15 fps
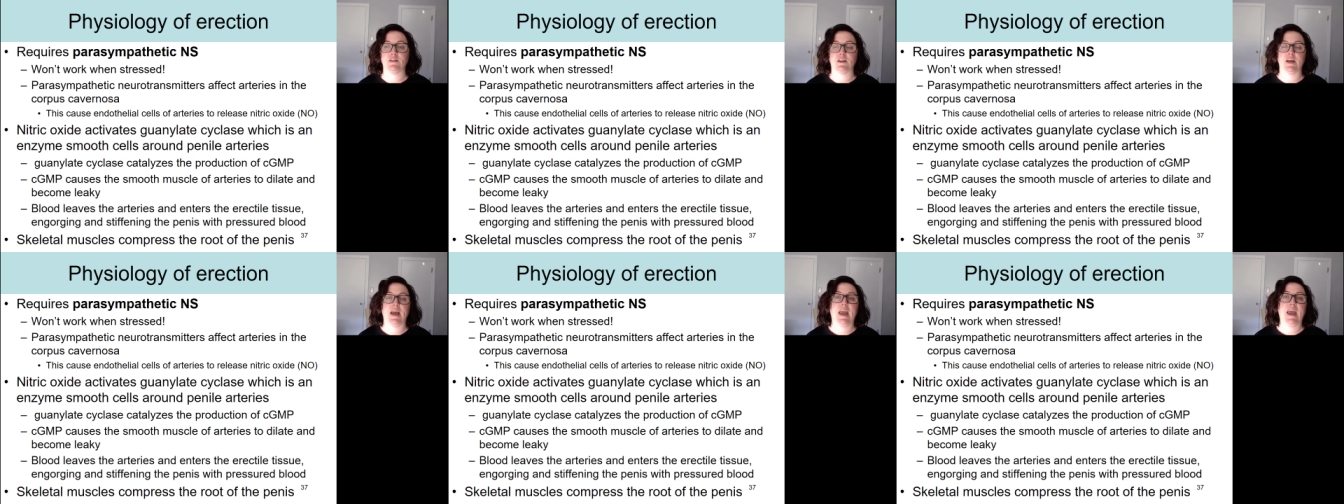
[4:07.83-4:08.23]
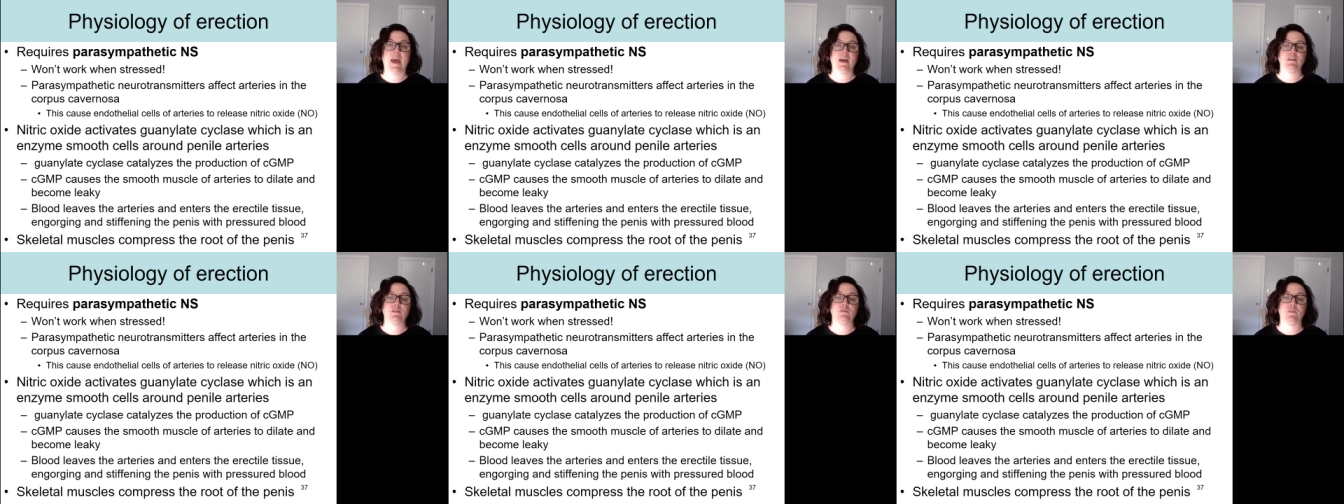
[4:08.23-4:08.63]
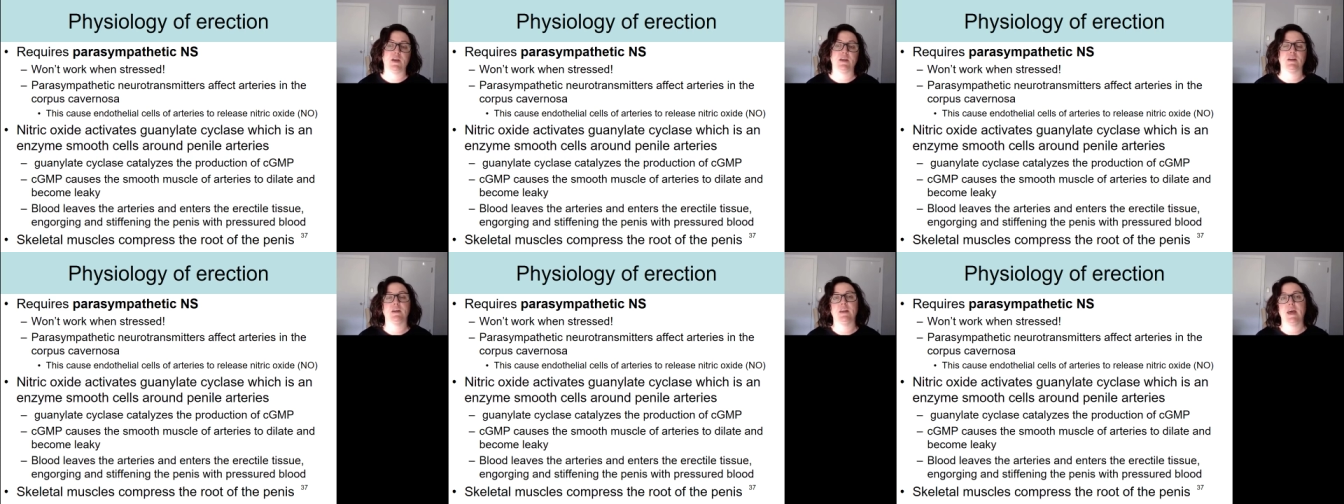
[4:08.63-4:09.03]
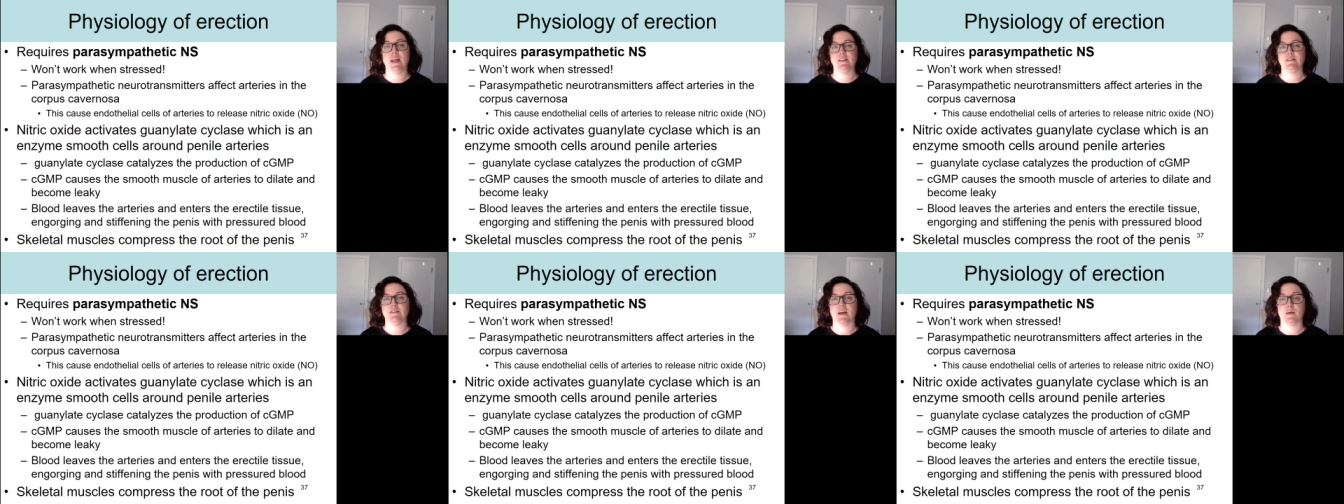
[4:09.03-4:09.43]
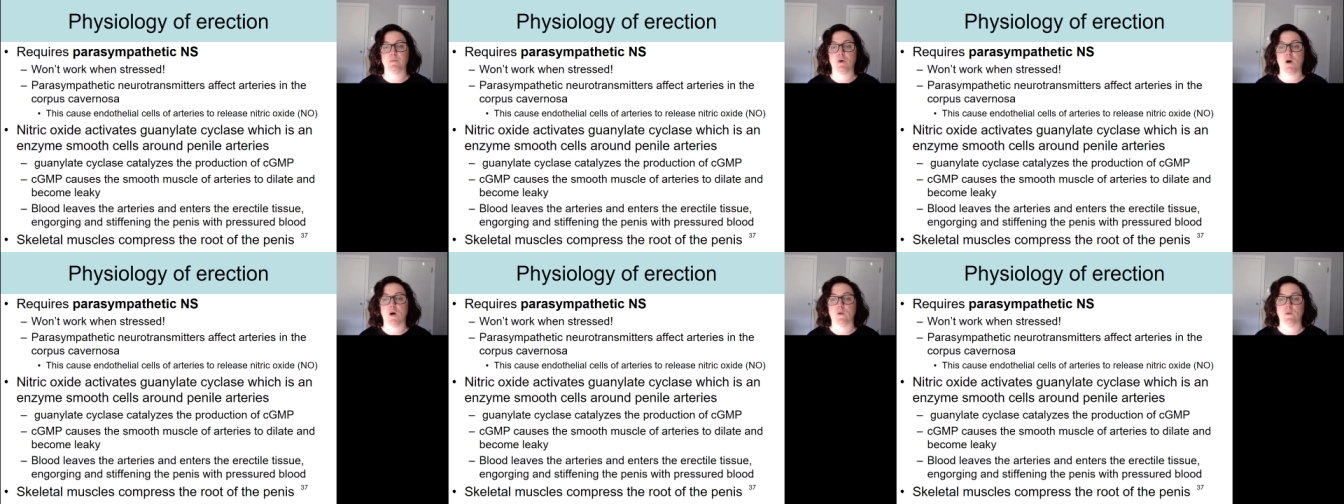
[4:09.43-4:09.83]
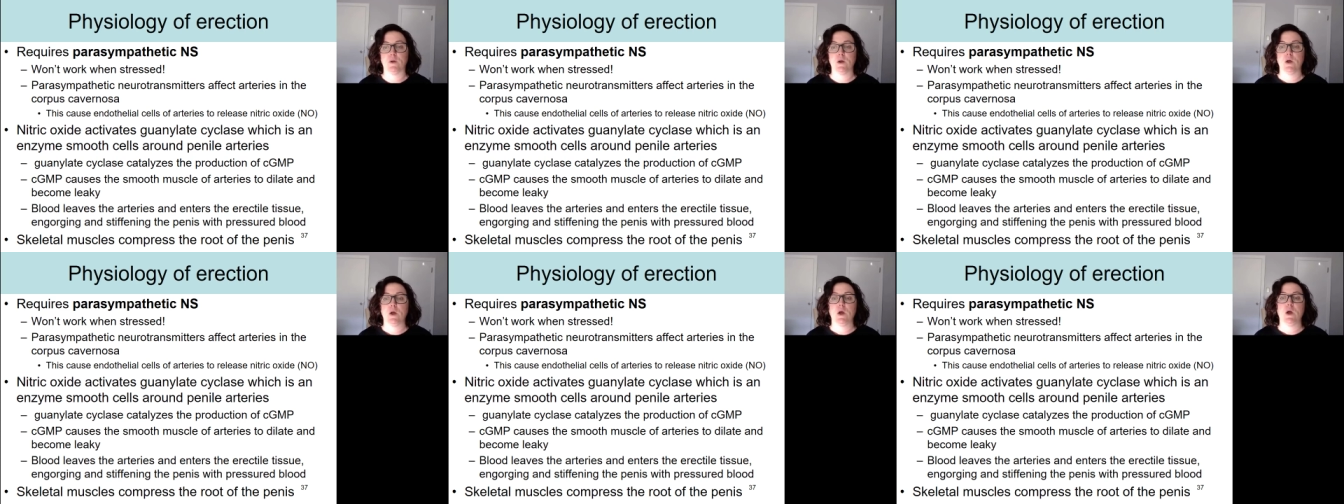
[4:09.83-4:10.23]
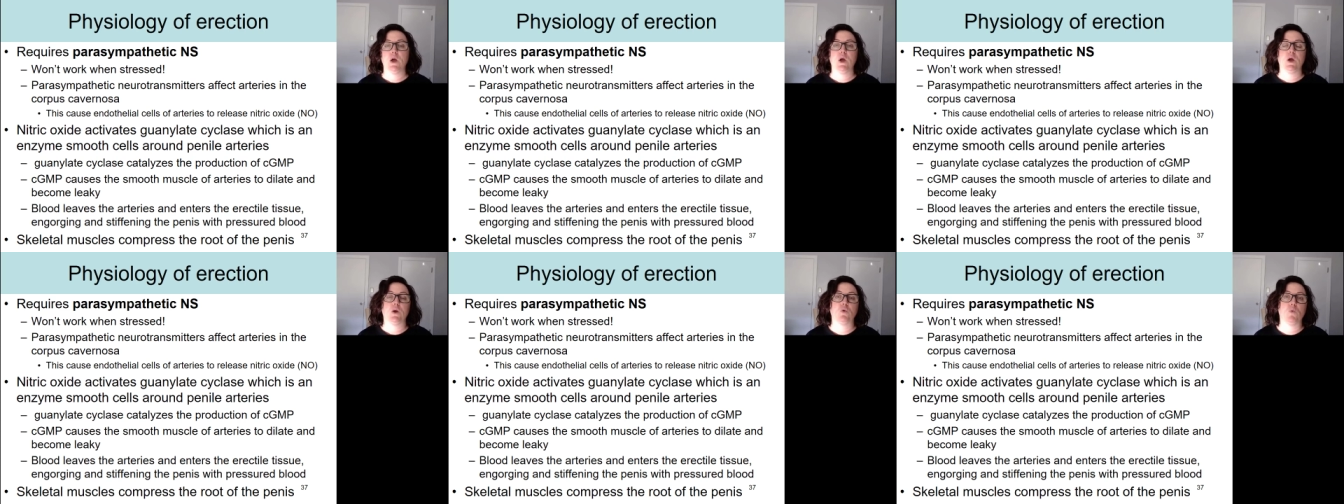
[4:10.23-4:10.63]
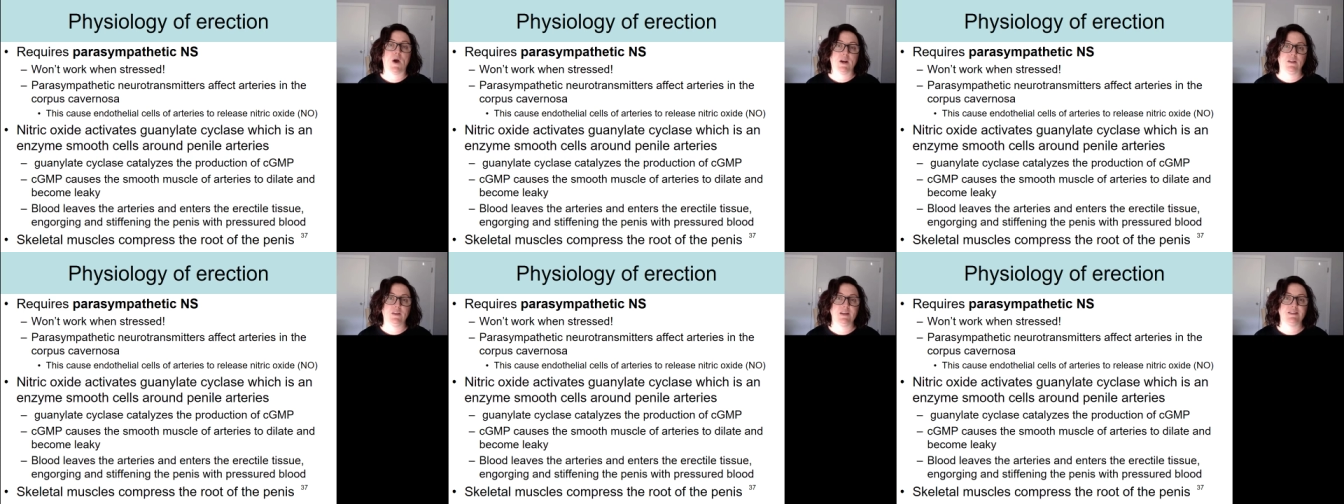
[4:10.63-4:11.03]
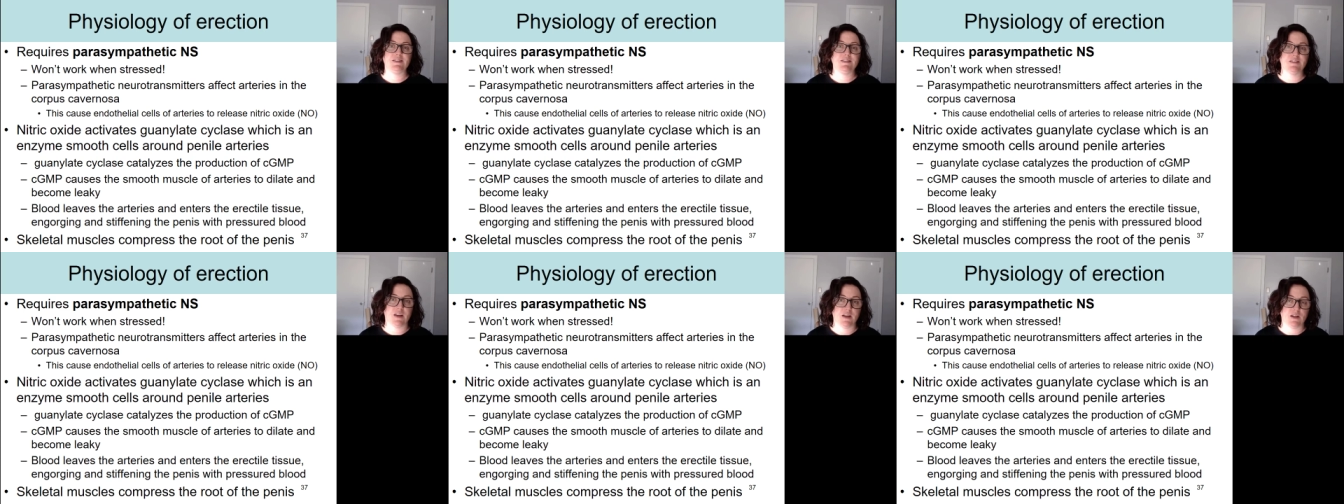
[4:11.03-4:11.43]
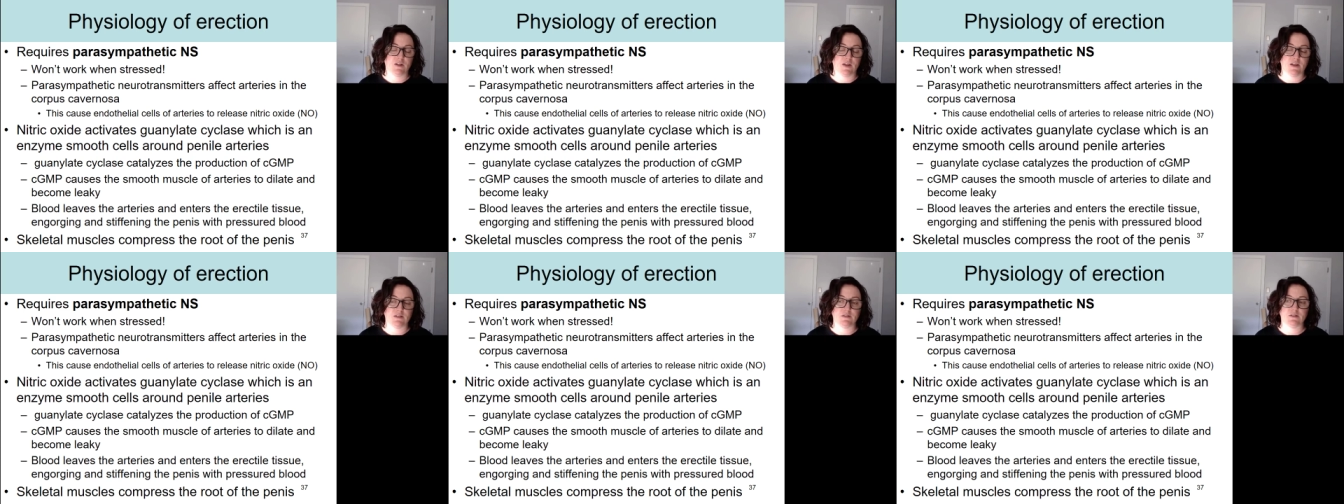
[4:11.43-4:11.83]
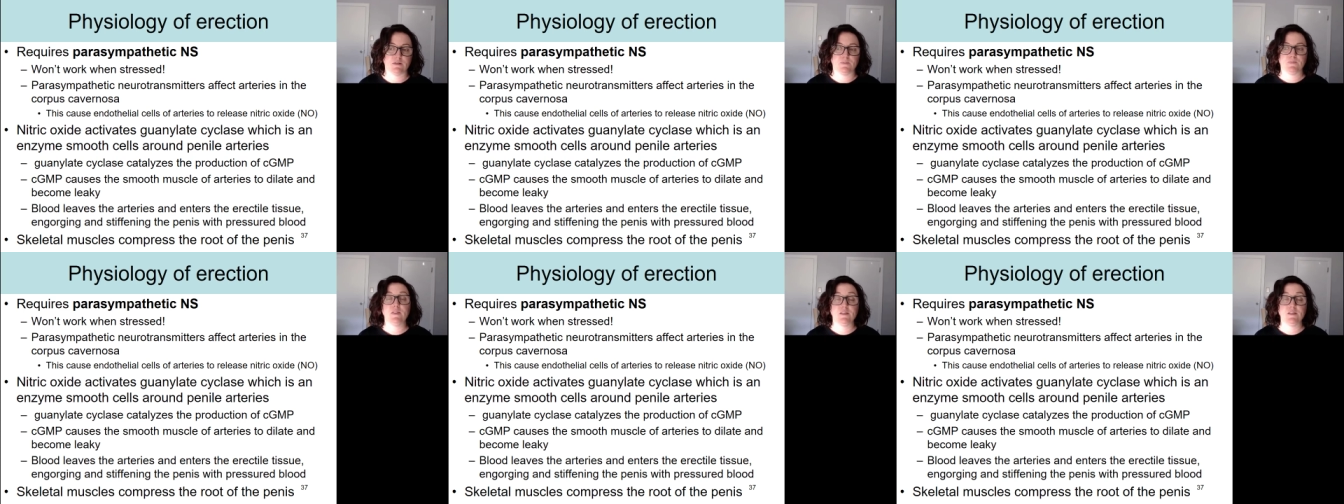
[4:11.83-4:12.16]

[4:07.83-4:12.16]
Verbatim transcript: going to activate an enzyme called guanylate cyclase.